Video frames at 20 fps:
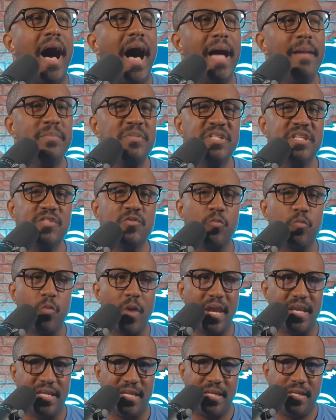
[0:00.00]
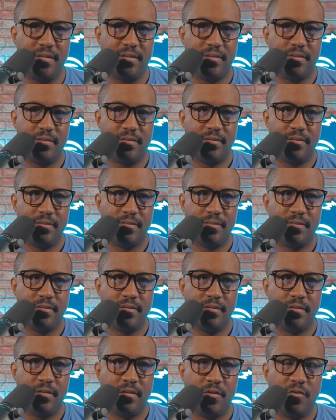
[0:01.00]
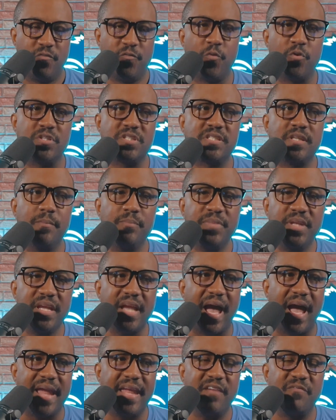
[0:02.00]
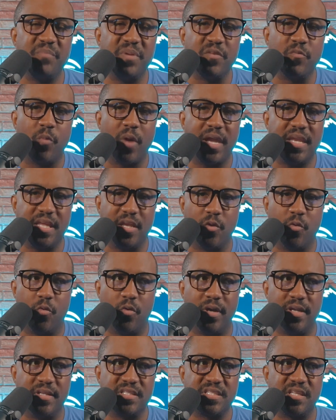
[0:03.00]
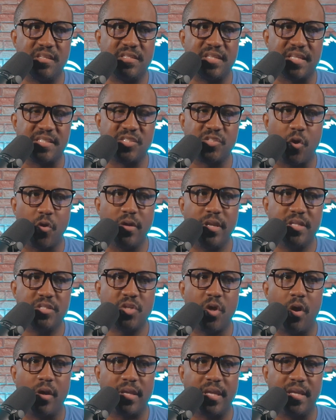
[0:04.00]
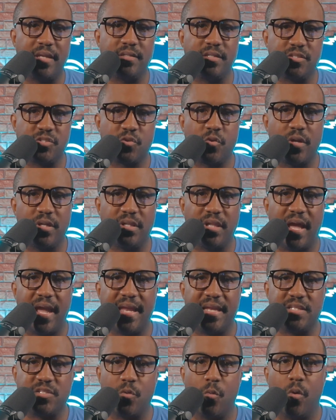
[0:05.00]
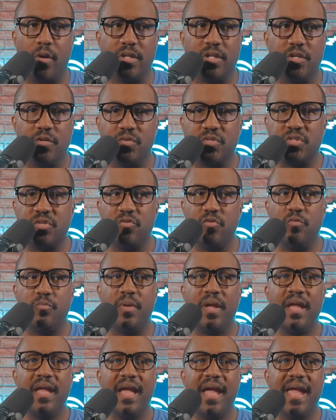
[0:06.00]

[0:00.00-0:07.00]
I'm just ready for something I have been waiting on since I started talking Detroit Lions on YouTube,